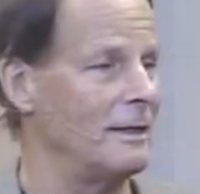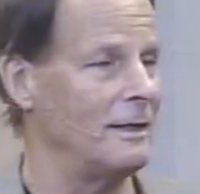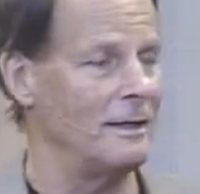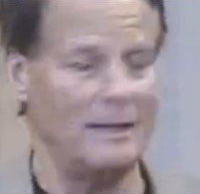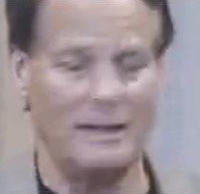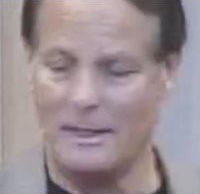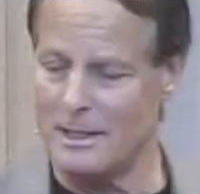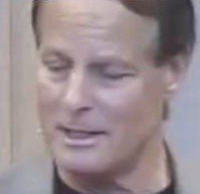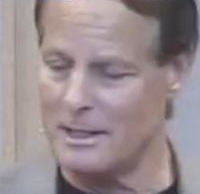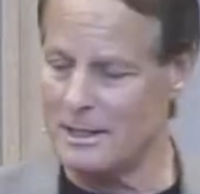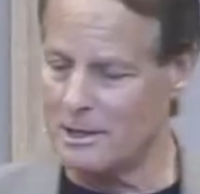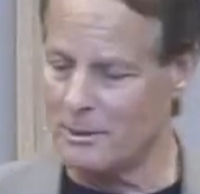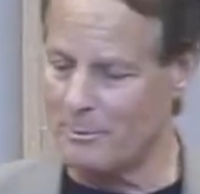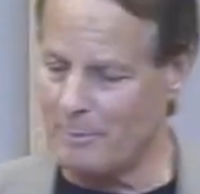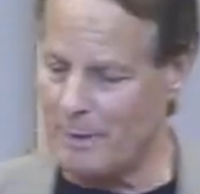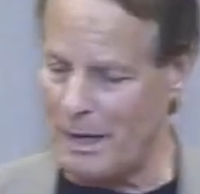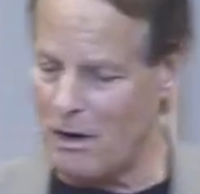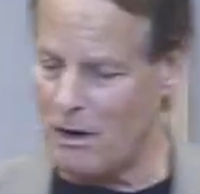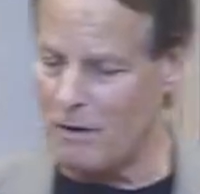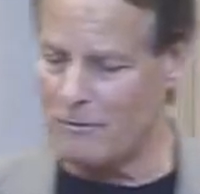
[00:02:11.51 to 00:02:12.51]
And it's a
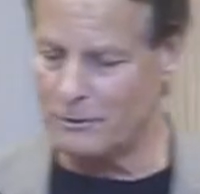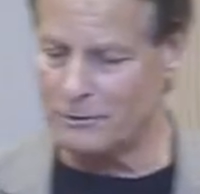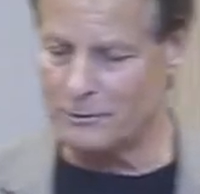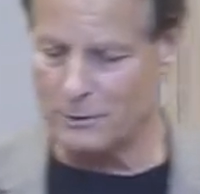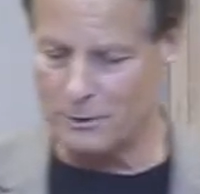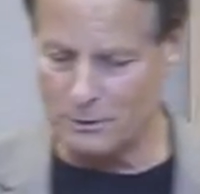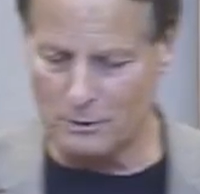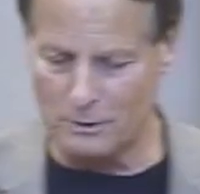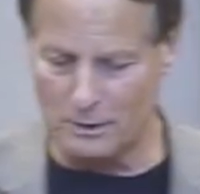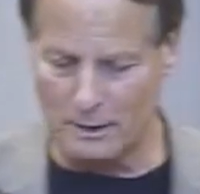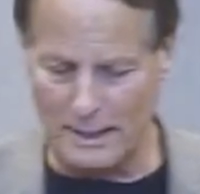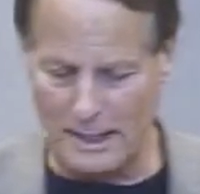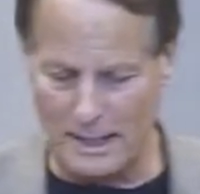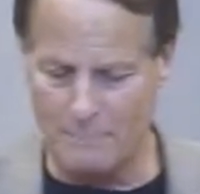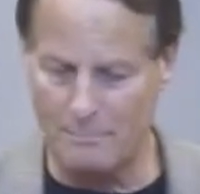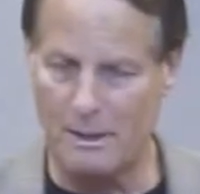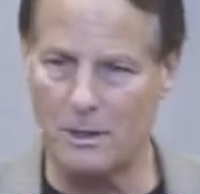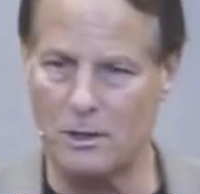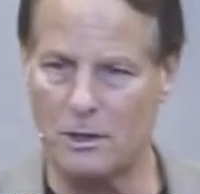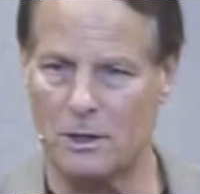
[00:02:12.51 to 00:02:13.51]
powerful tool. And I
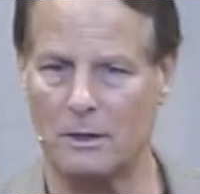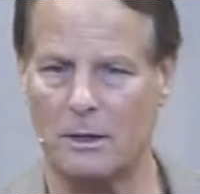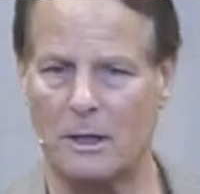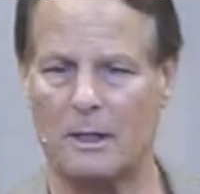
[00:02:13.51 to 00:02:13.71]
mentioned